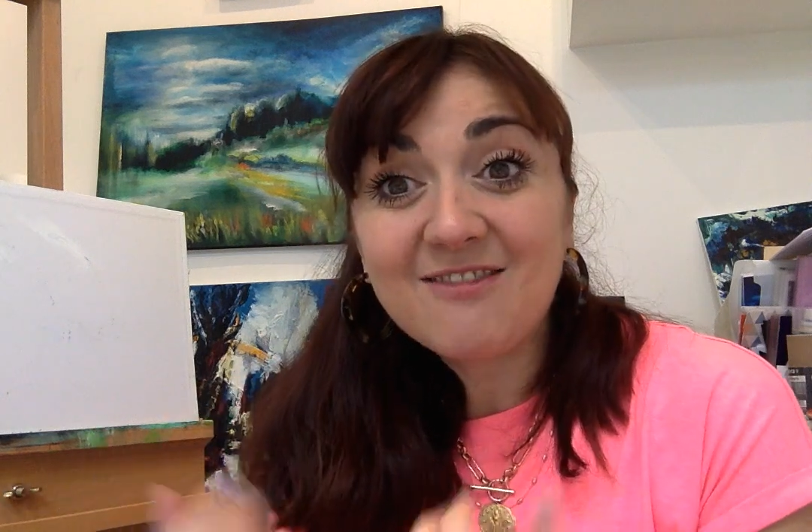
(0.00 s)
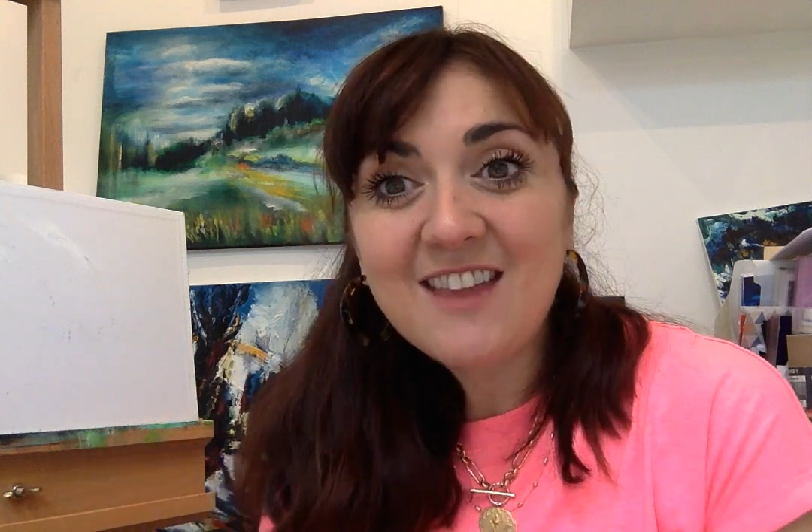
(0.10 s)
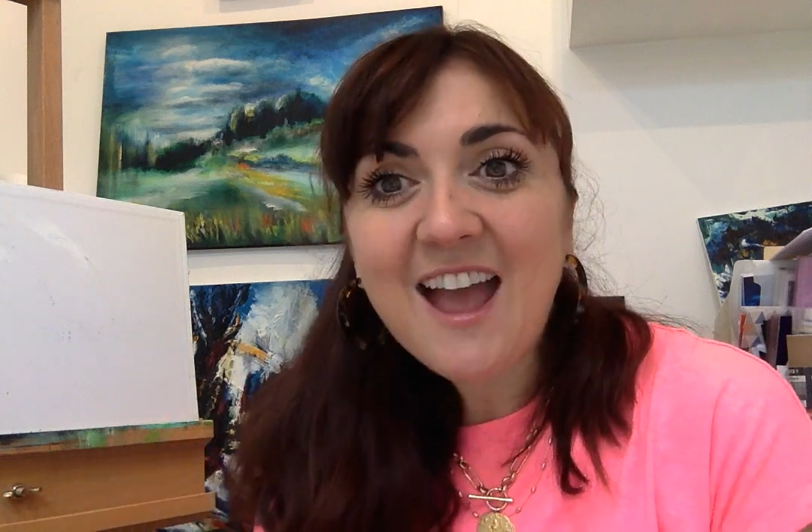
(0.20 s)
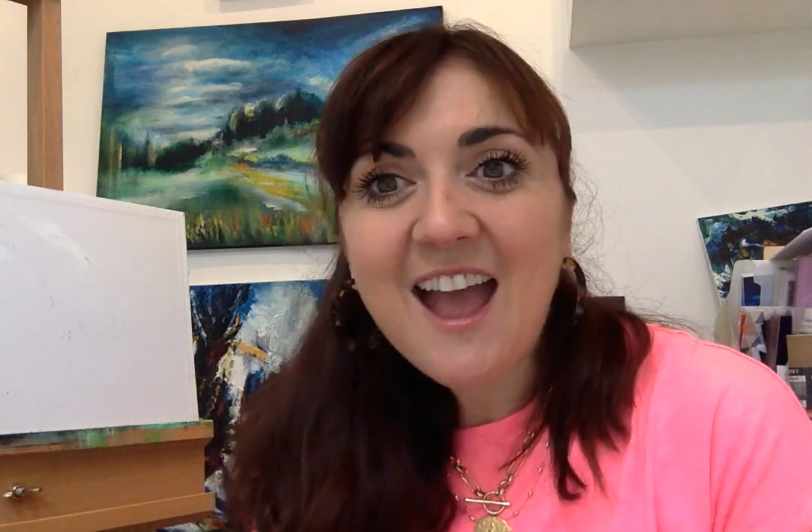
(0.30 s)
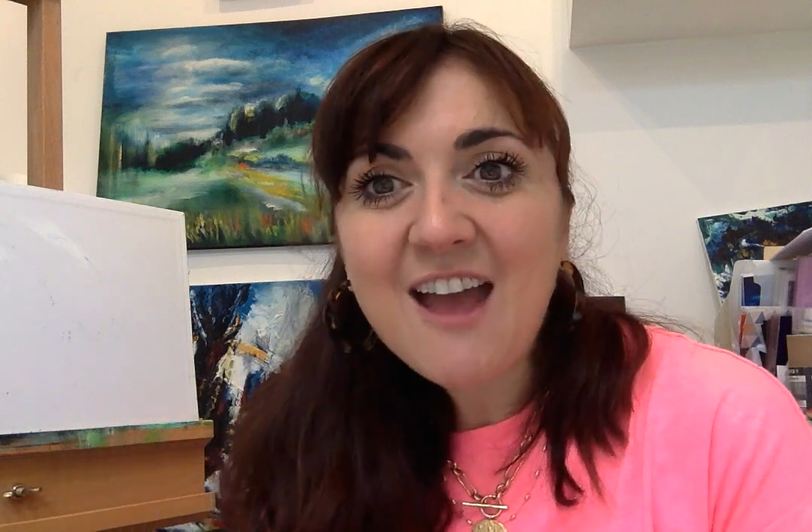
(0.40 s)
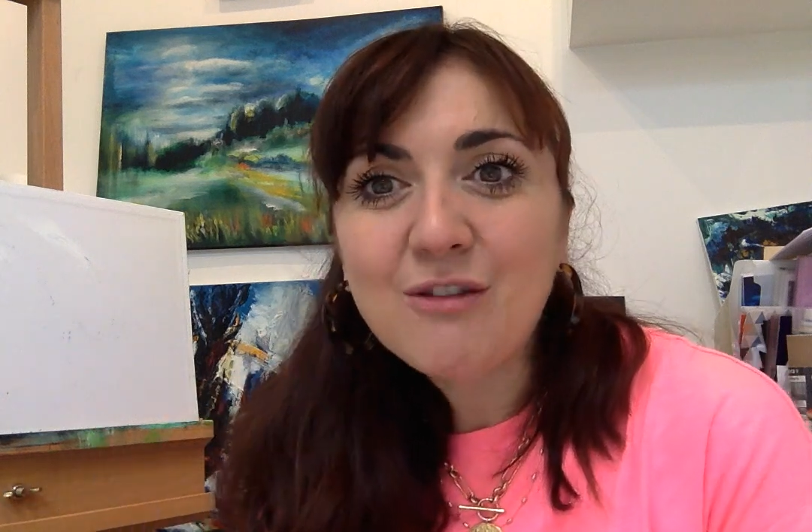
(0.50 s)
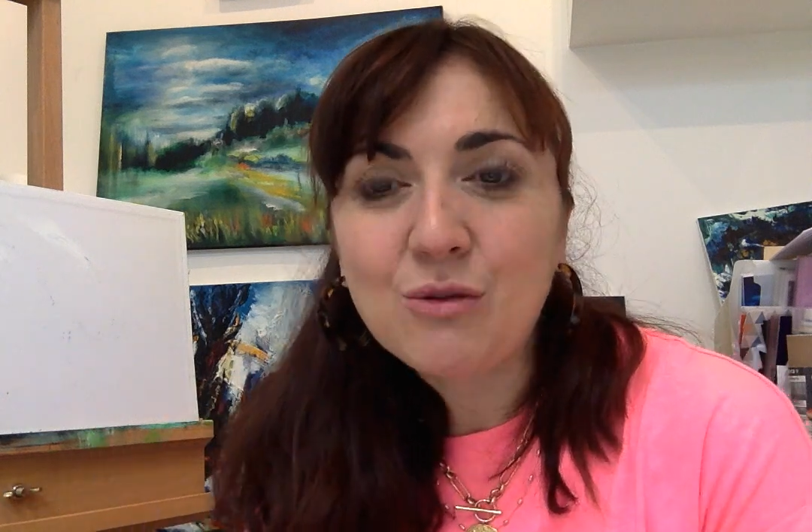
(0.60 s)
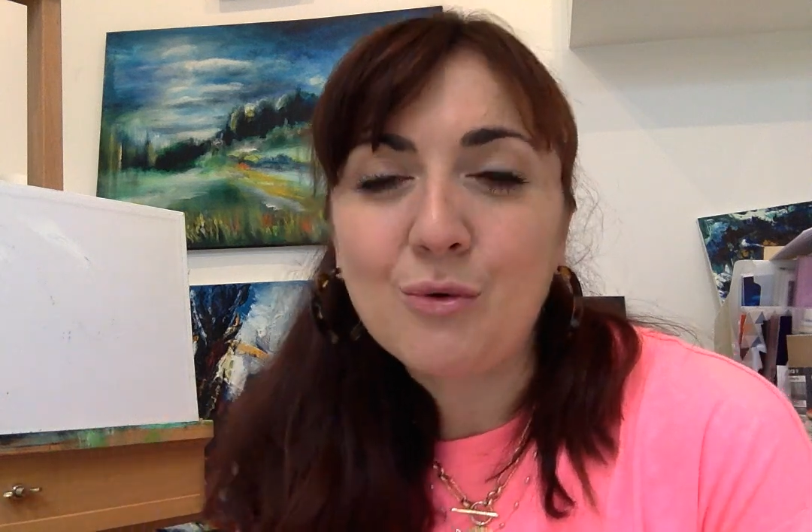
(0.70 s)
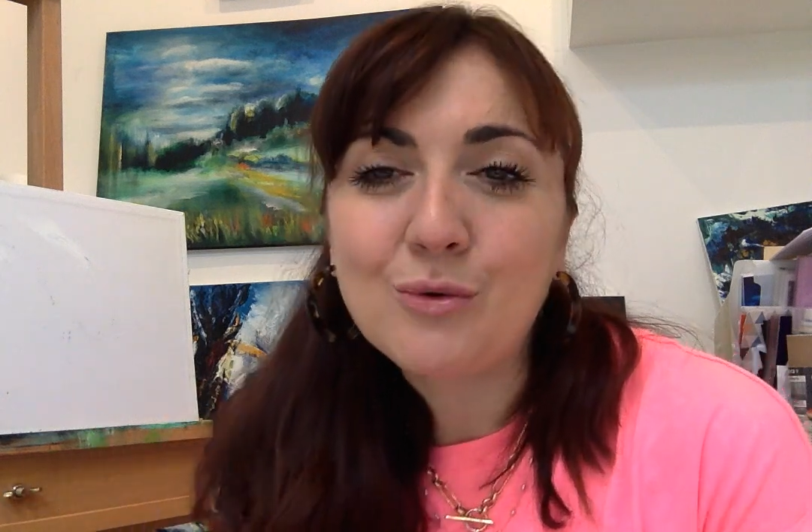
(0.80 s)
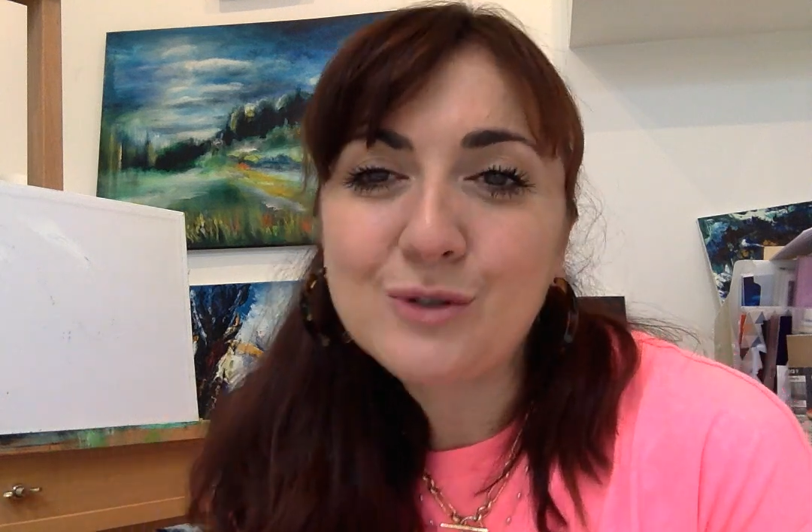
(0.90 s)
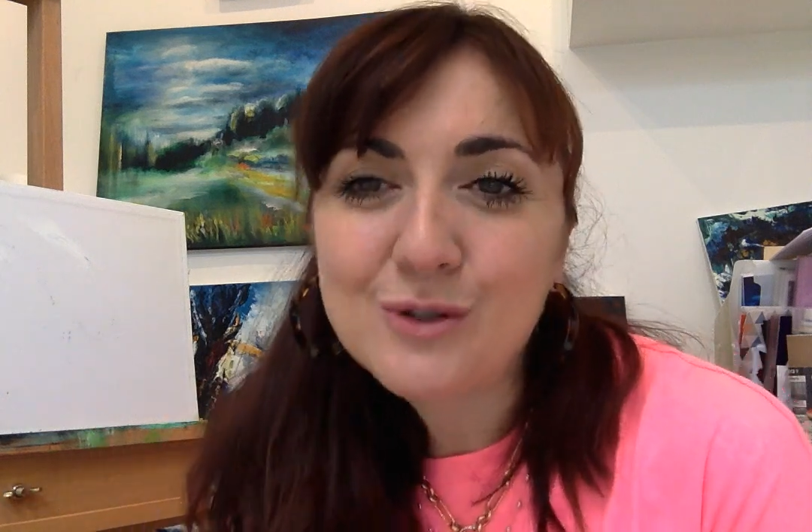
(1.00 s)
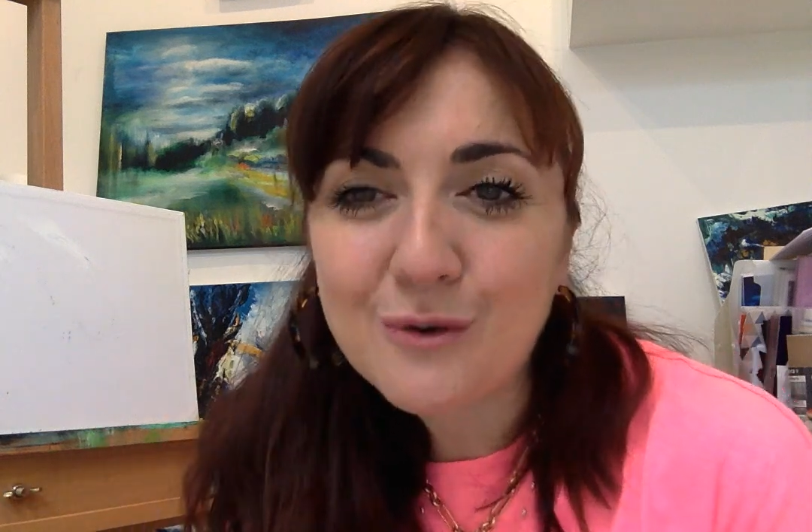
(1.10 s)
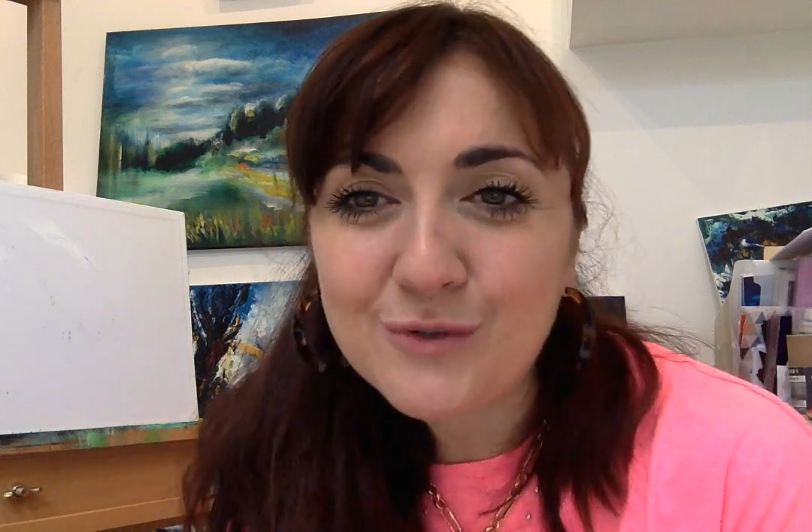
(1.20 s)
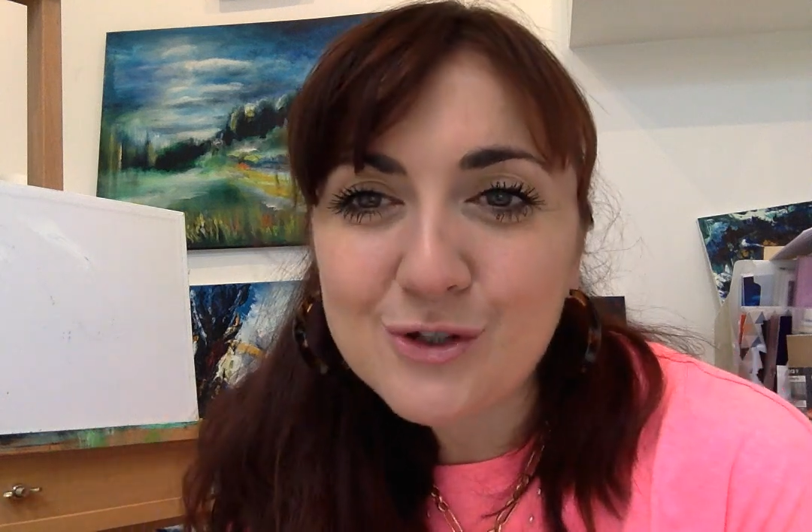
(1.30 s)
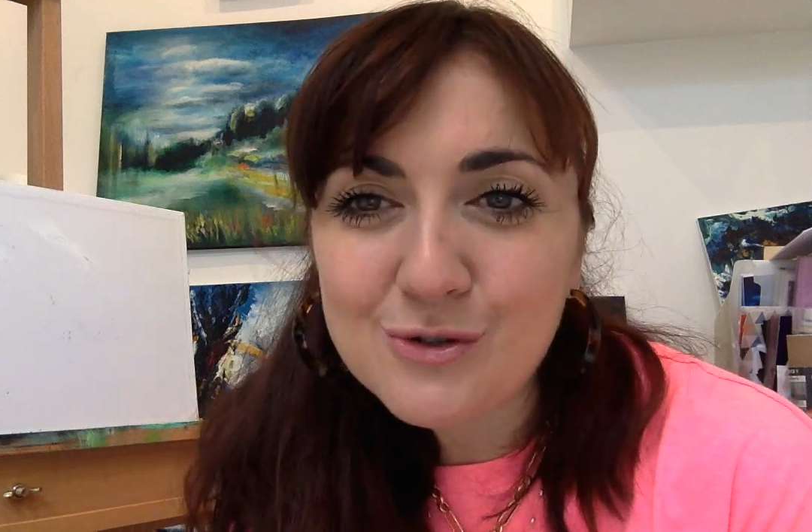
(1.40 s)
their thoughts
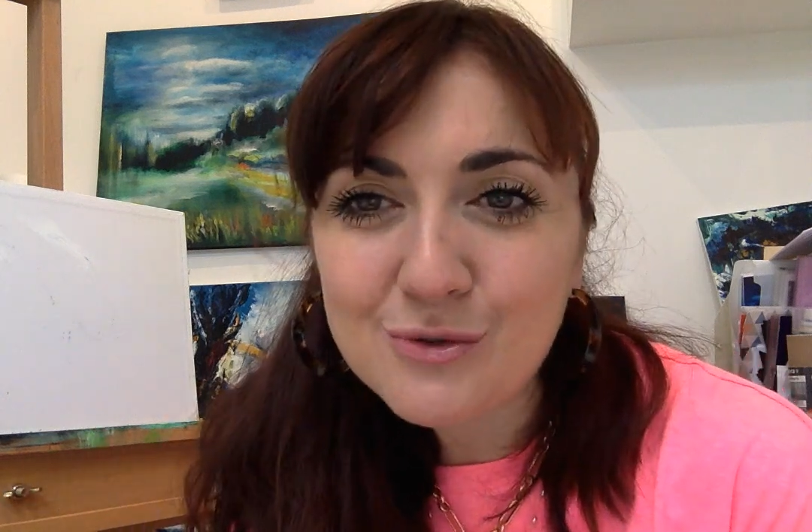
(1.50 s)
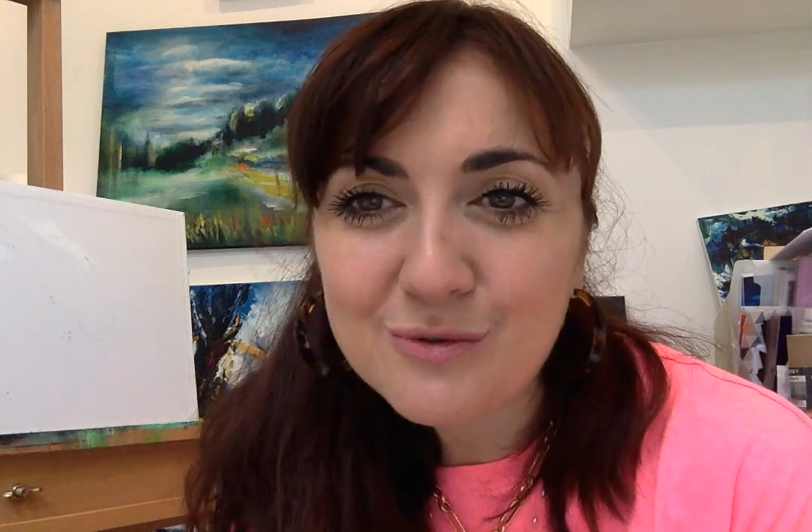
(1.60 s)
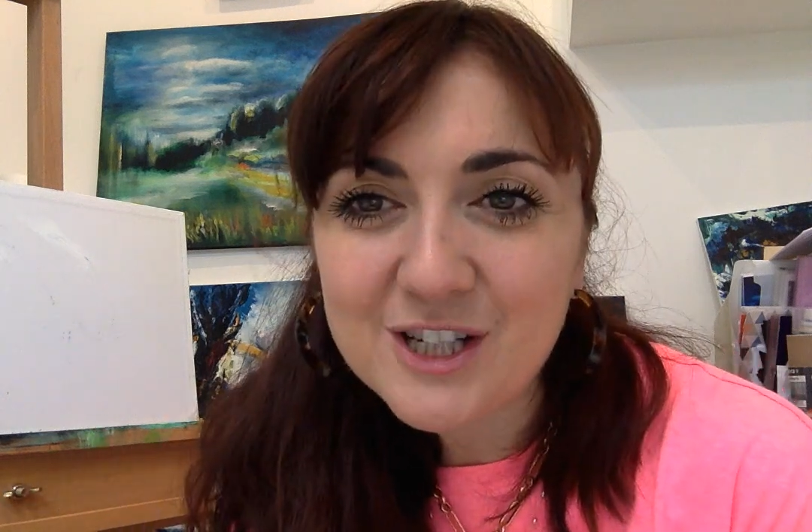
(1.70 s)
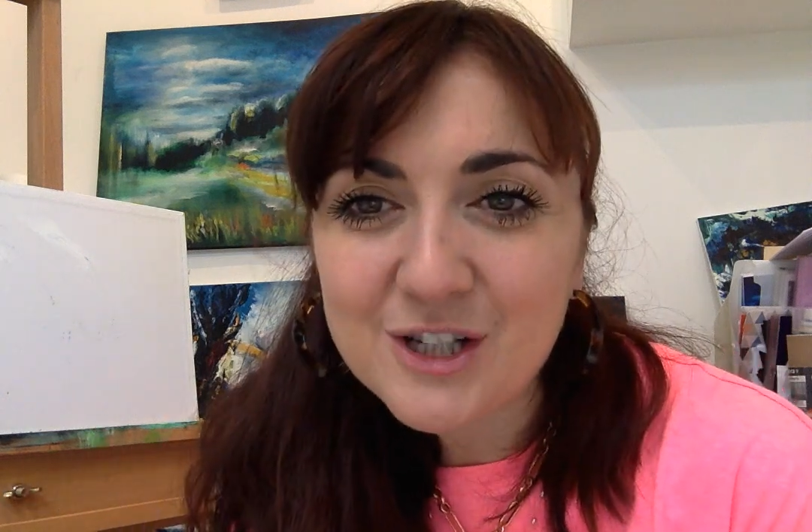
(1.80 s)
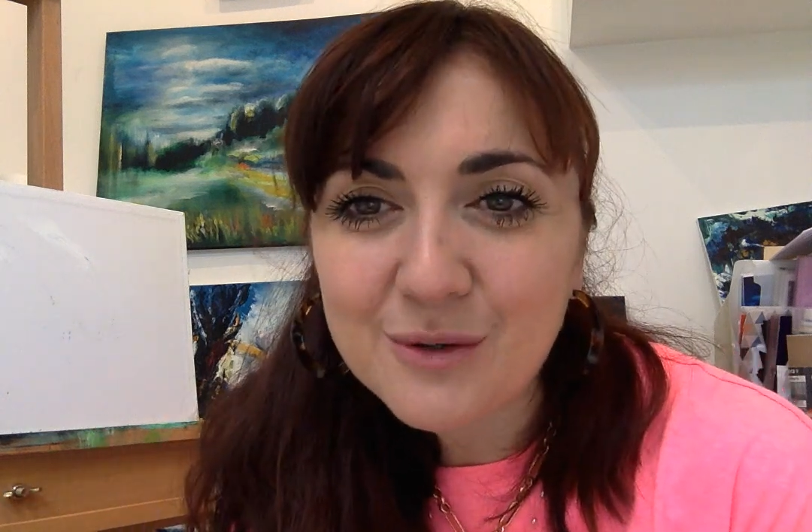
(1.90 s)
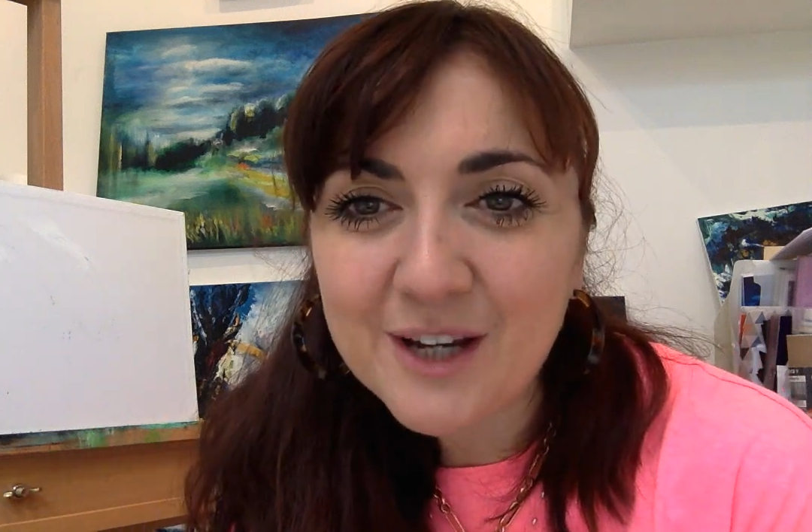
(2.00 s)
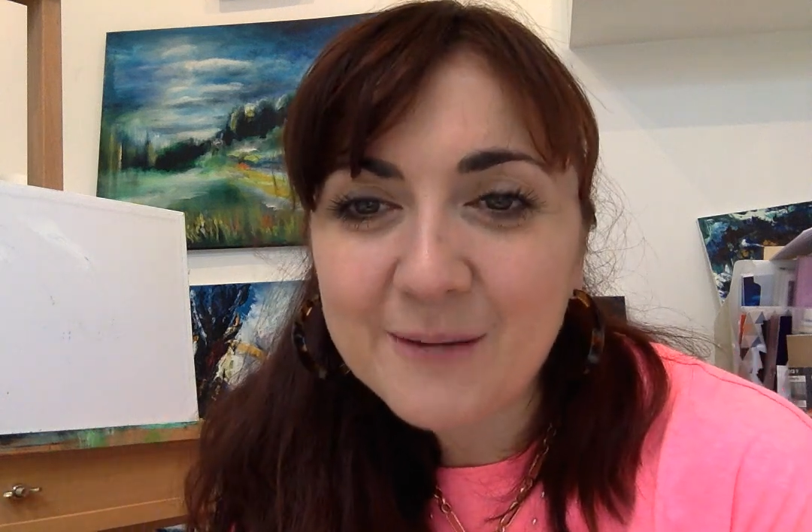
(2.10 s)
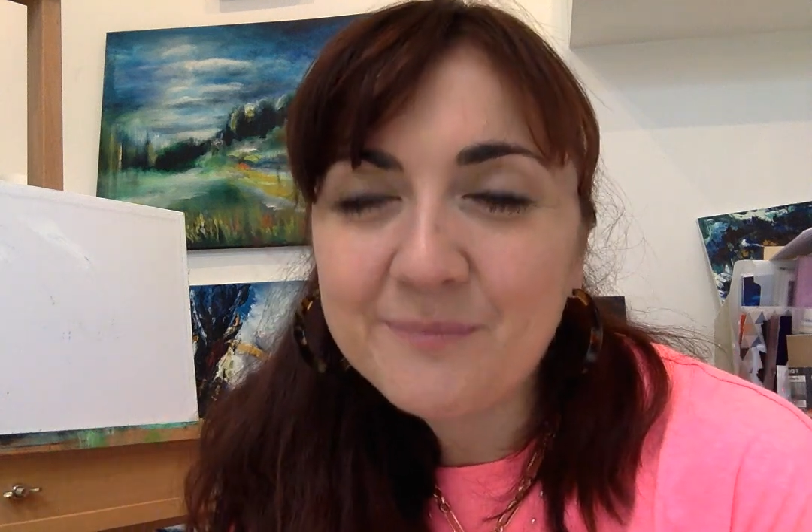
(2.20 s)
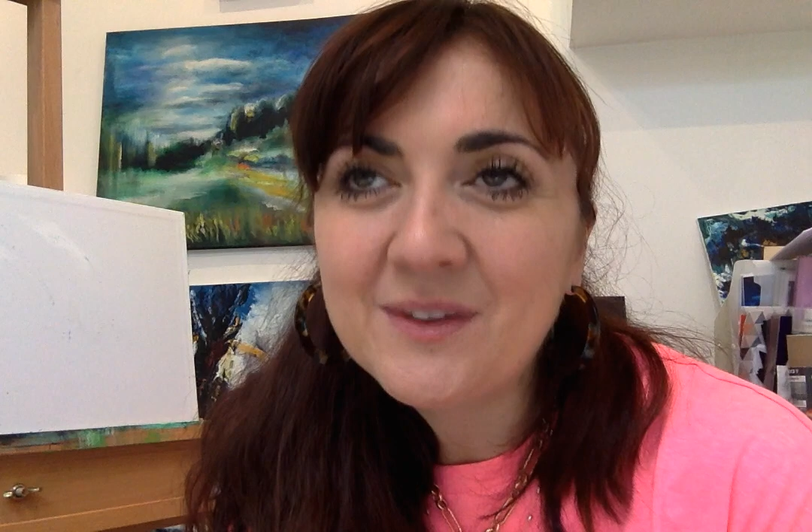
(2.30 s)
on the story to it.